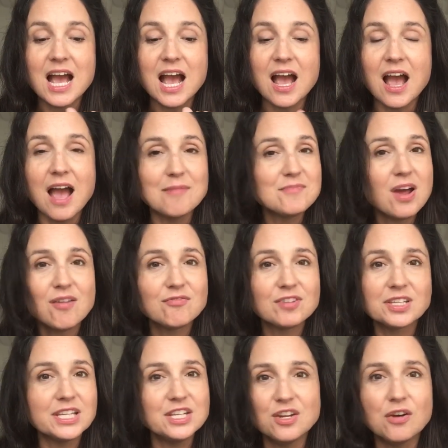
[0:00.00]
I'm not
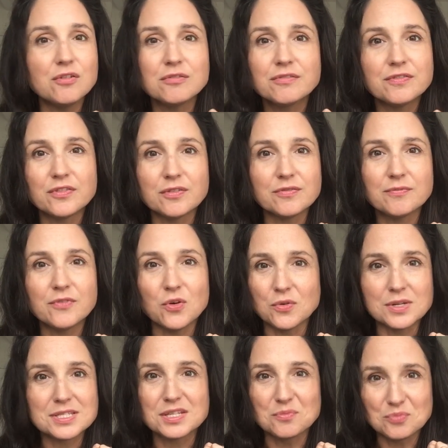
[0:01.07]
really known for
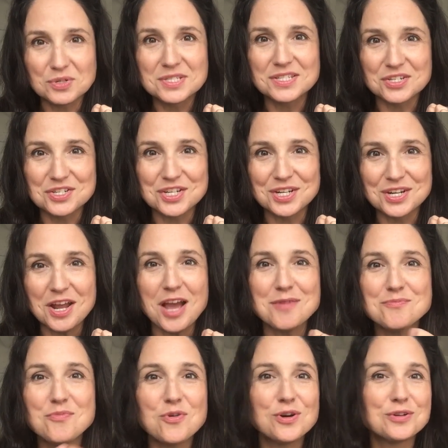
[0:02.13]
focus and precision. I'm
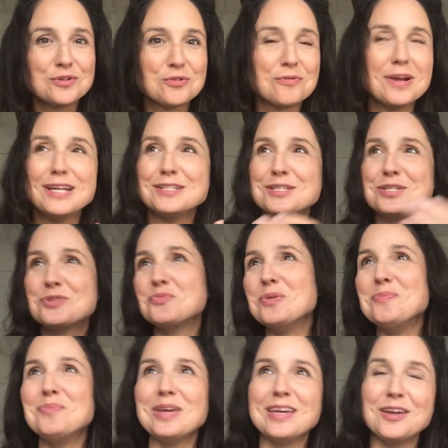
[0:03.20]
more great
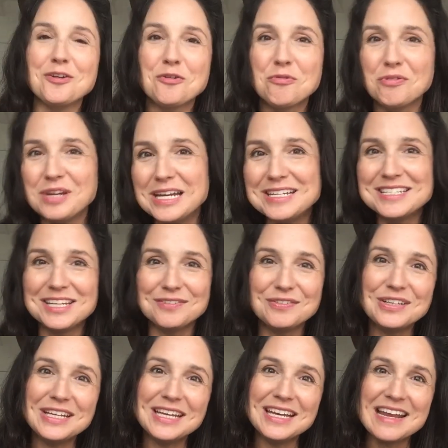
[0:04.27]
sweeping
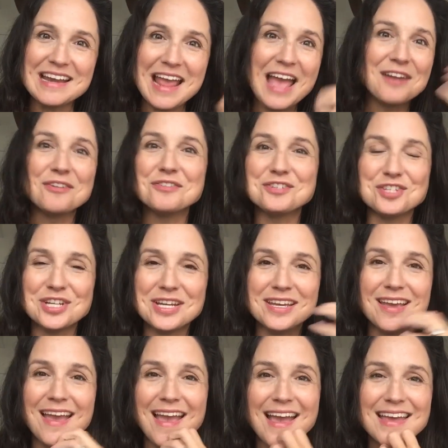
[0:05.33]
creativity and
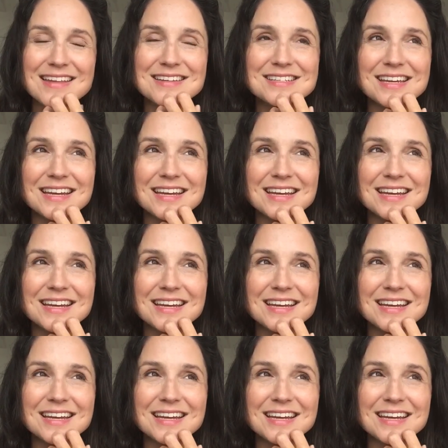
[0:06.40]
energy and